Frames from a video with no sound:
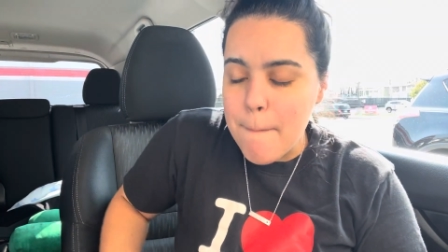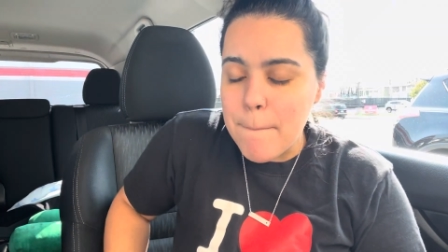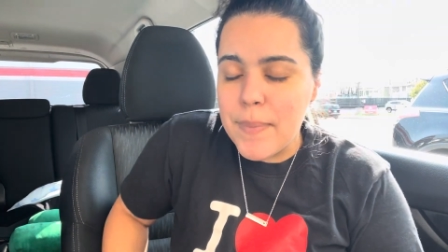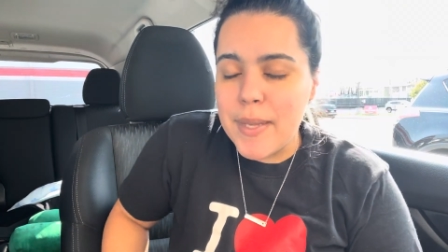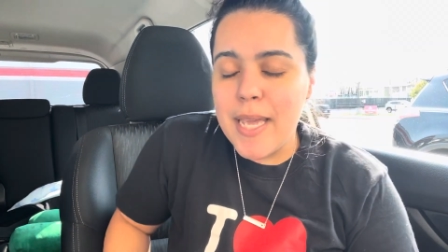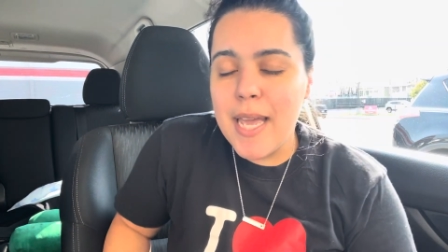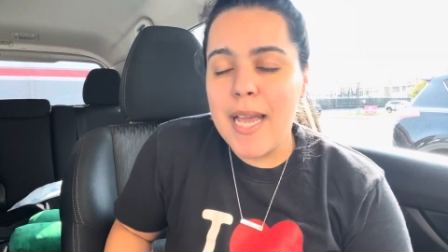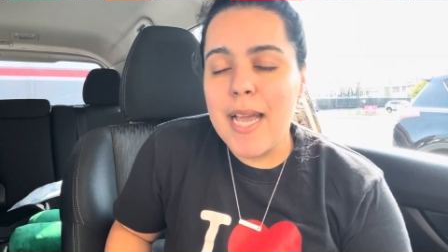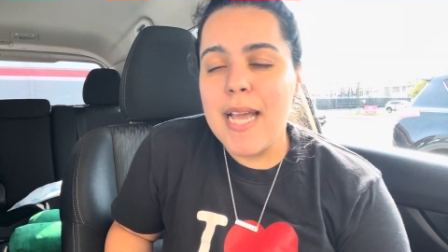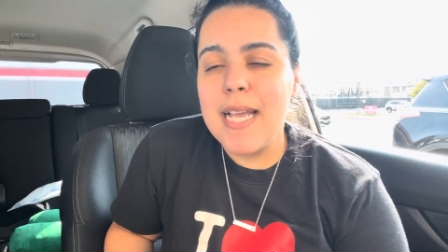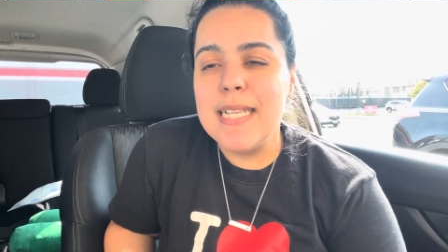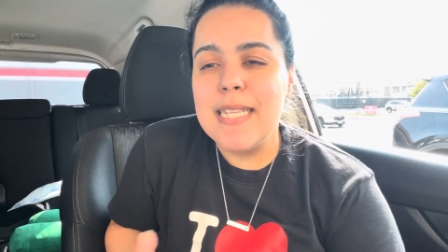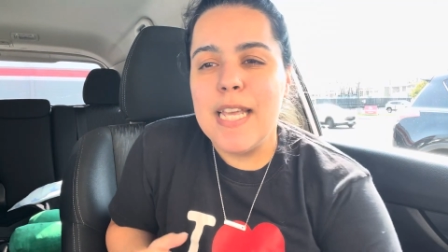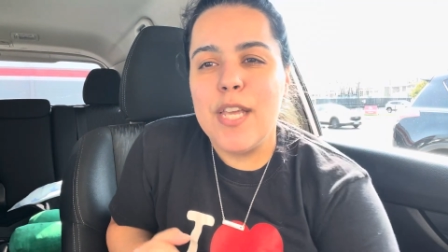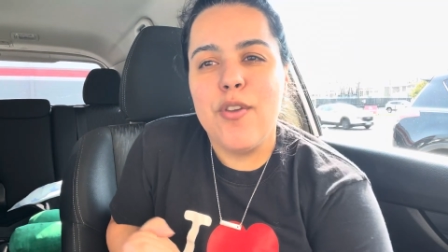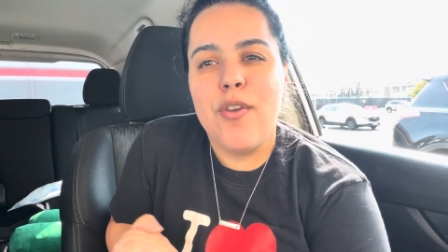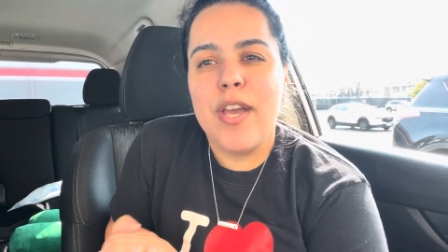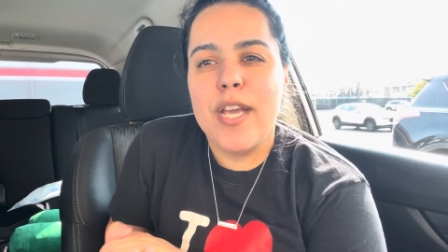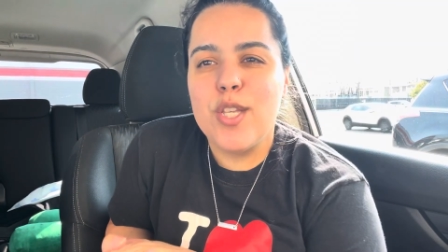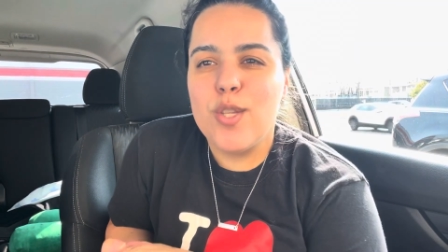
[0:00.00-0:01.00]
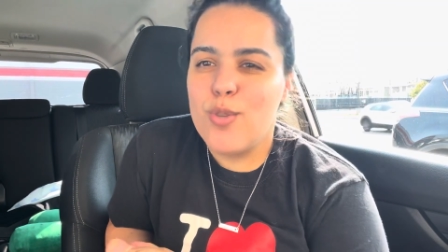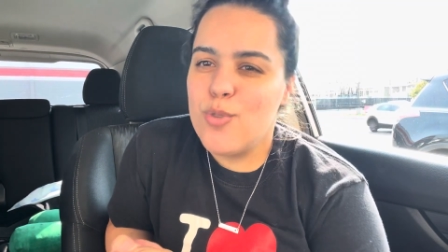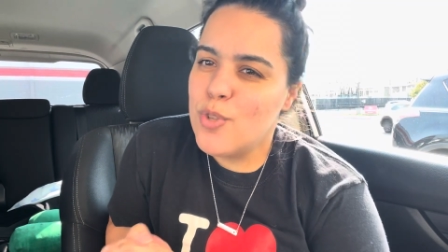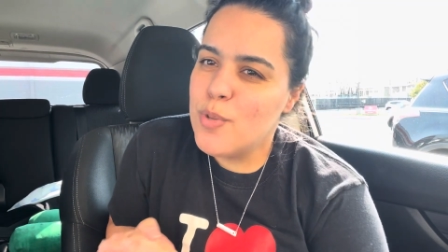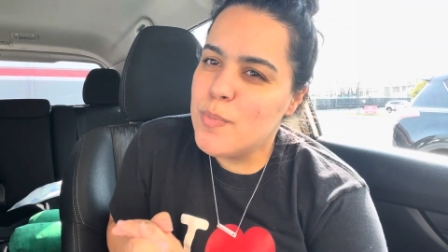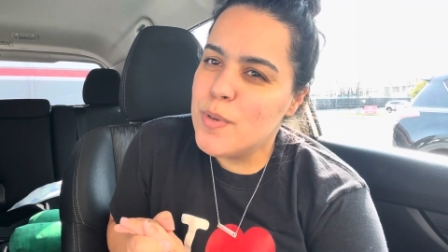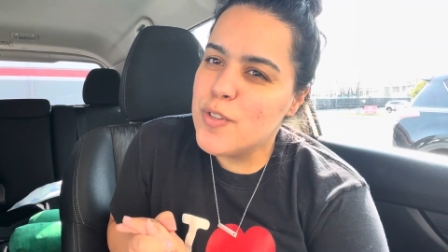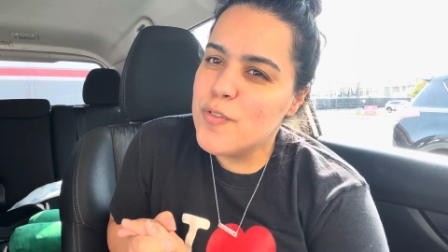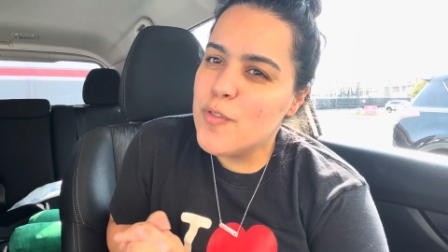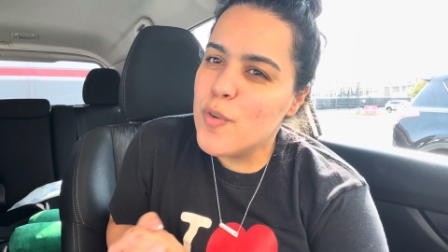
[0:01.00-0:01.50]
but yeah guys thank you guys so so
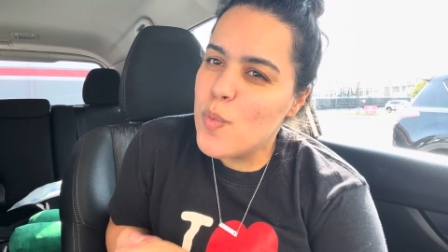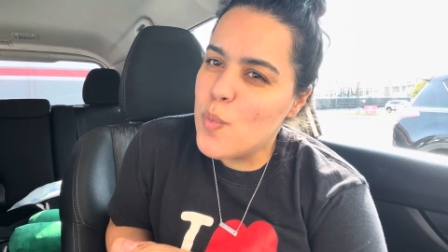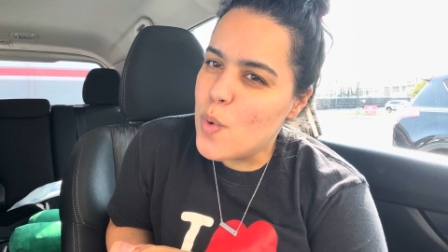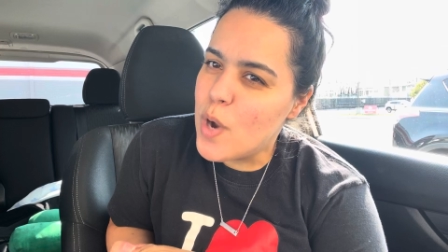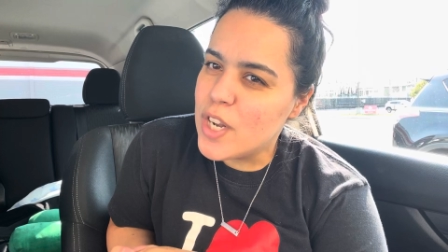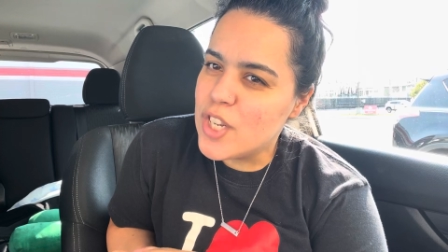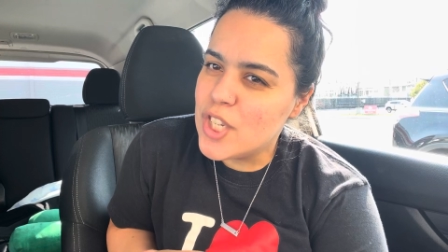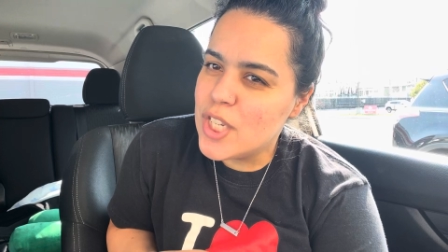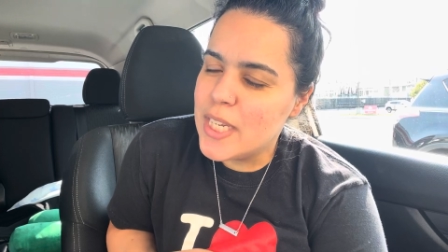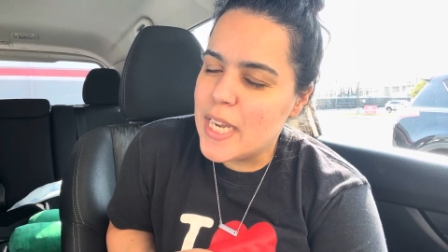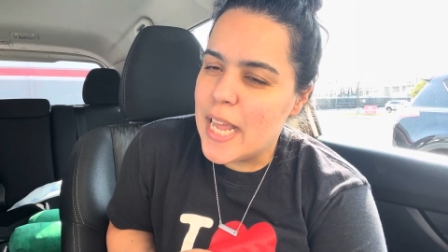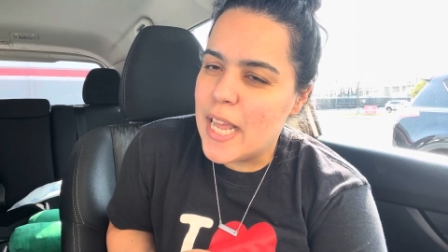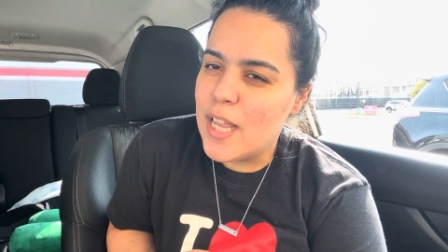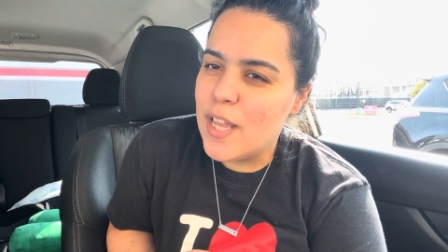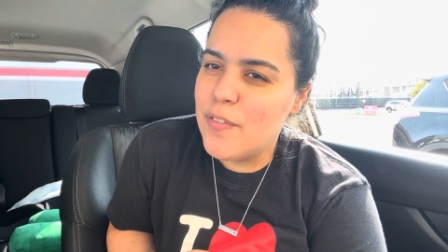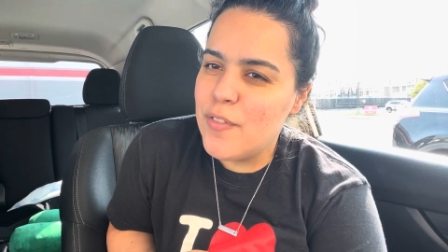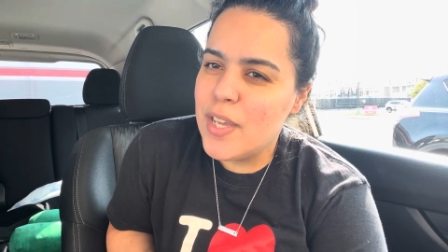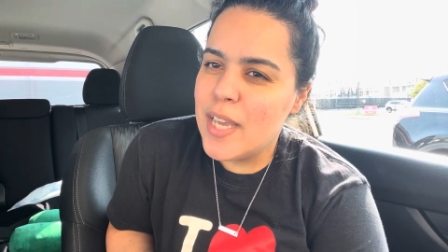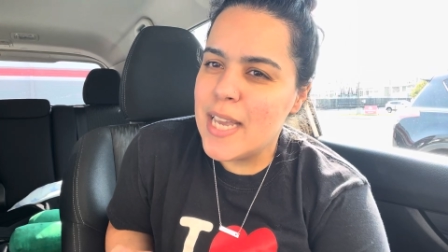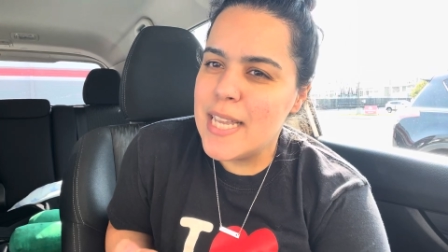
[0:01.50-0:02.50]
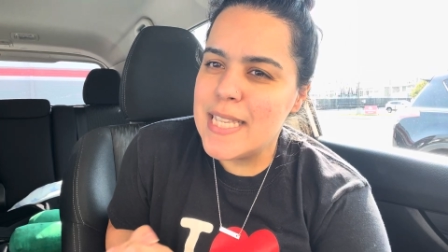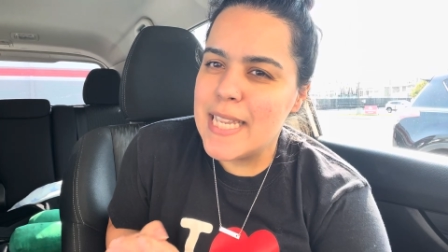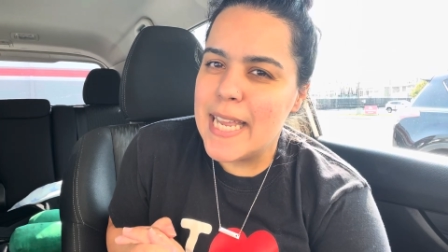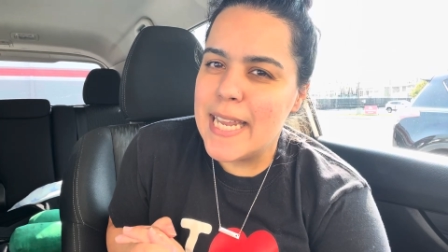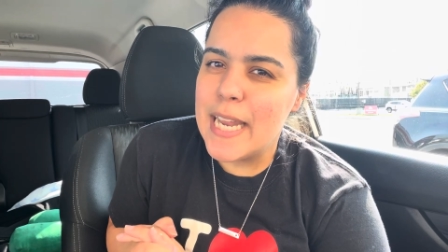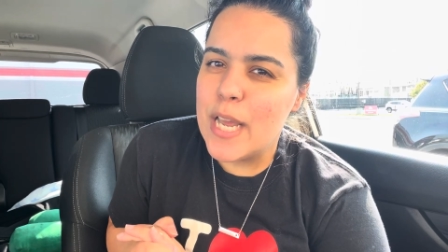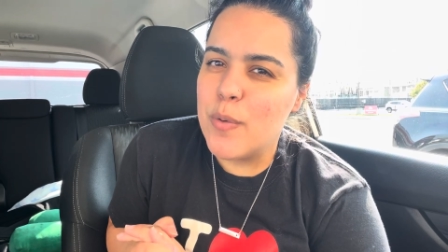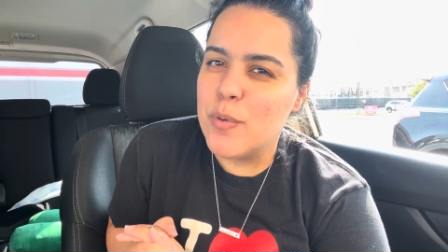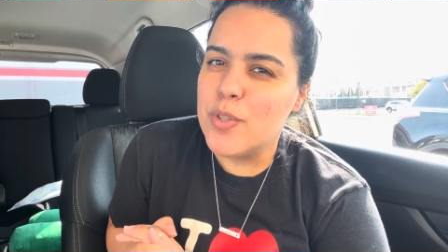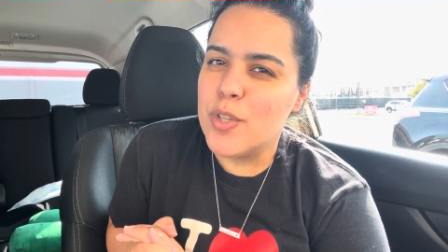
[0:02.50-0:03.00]
much for watching i love you guys
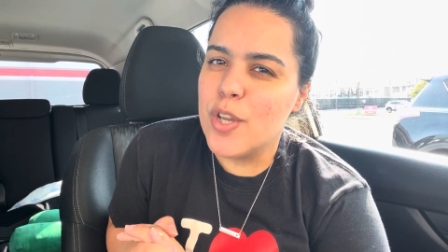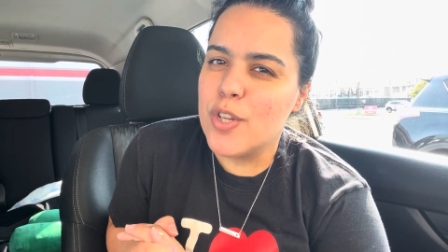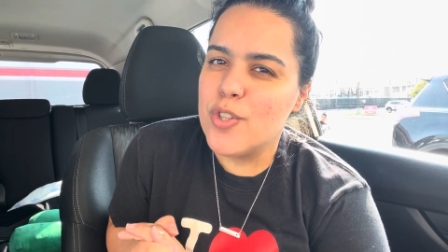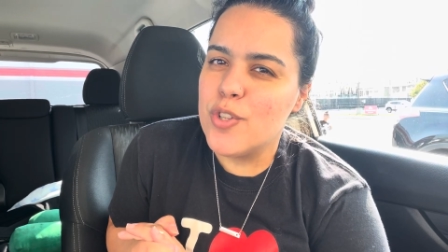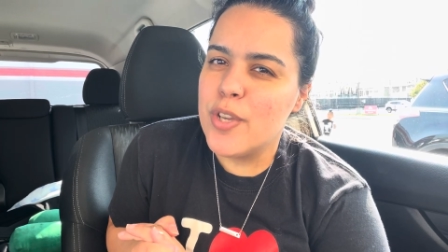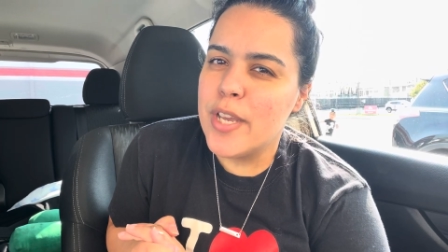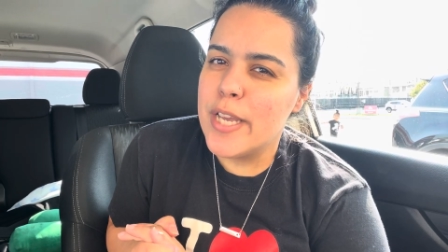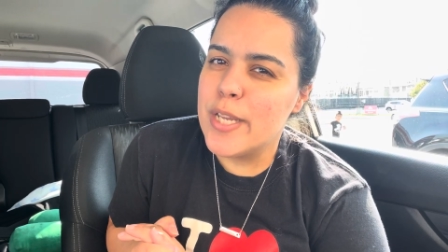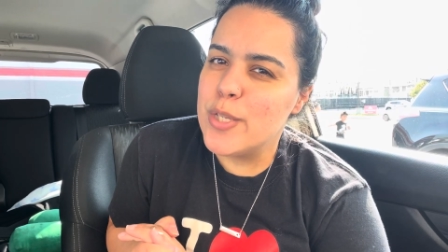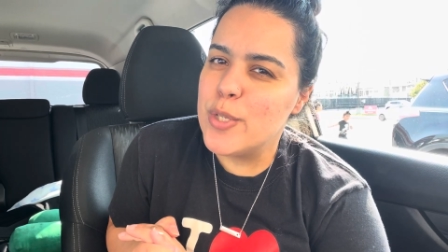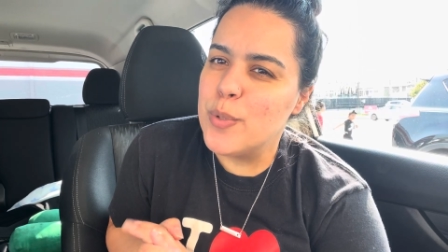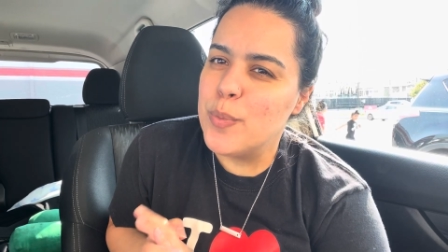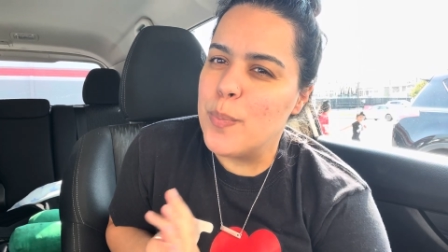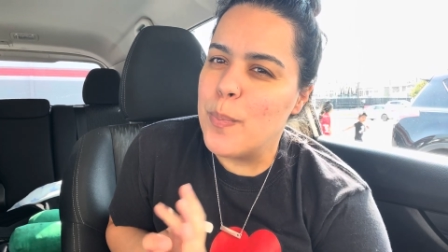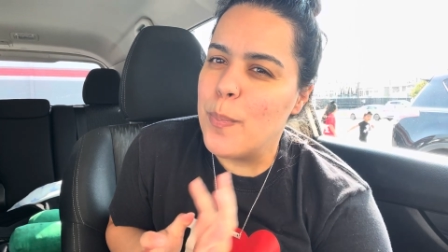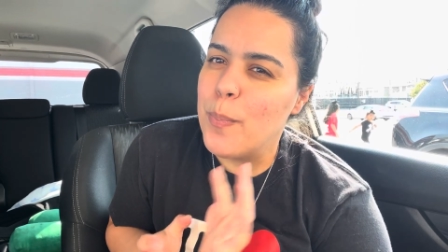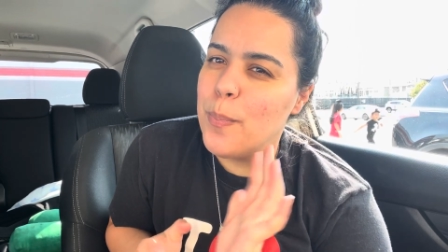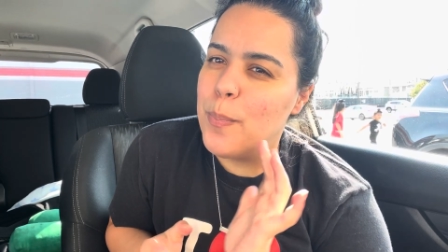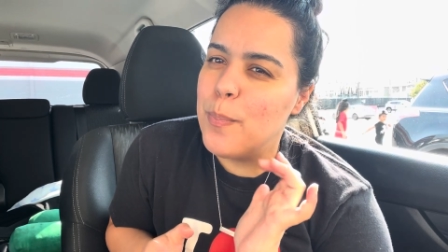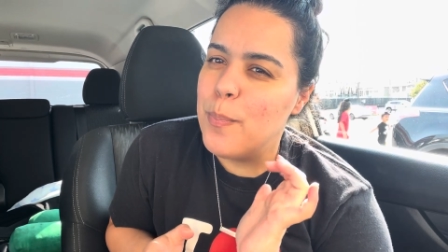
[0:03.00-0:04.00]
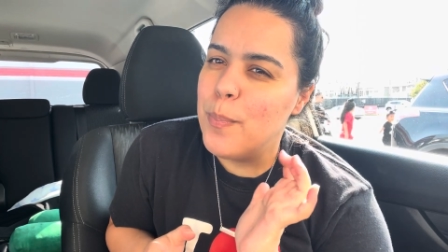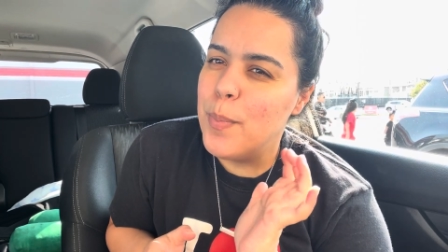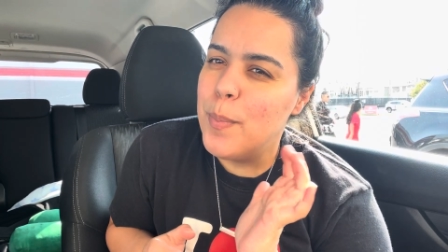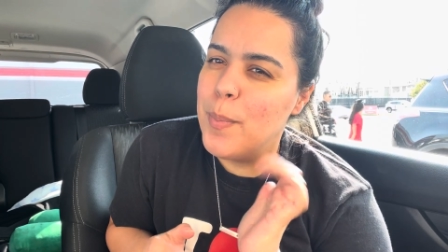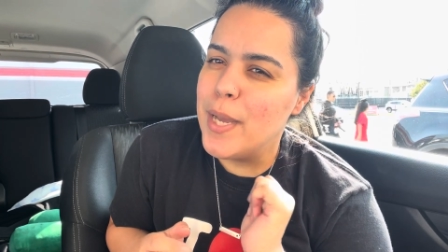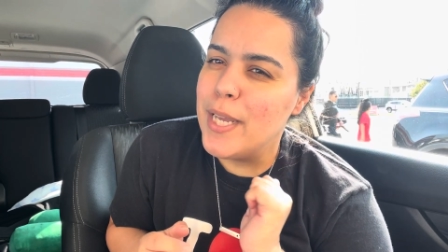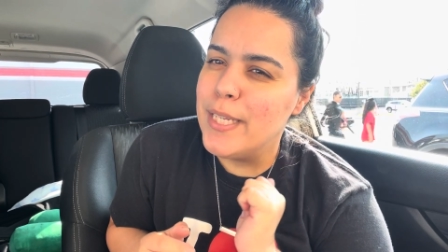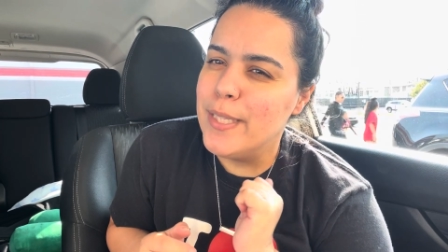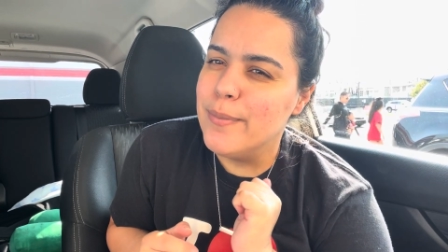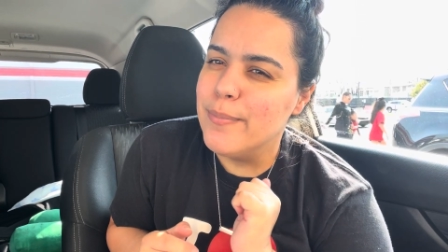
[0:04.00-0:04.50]
and i will talk to you guys soon bye
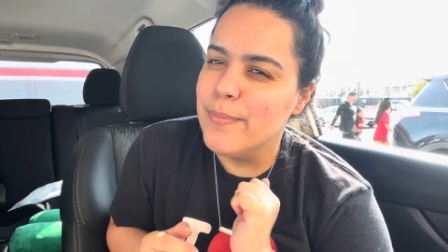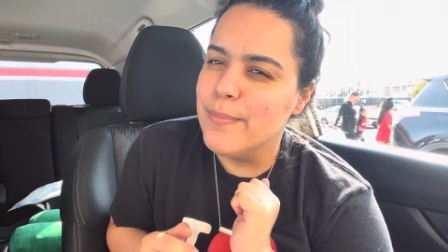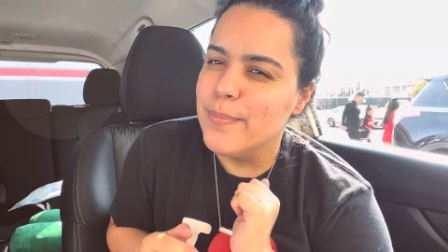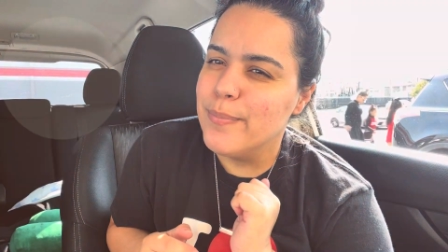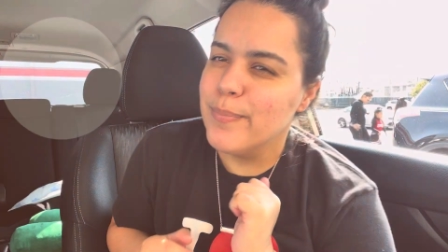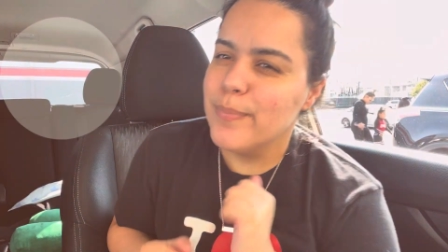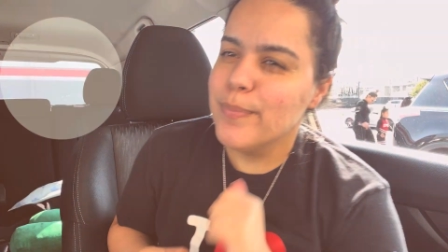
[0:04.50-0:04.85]
bye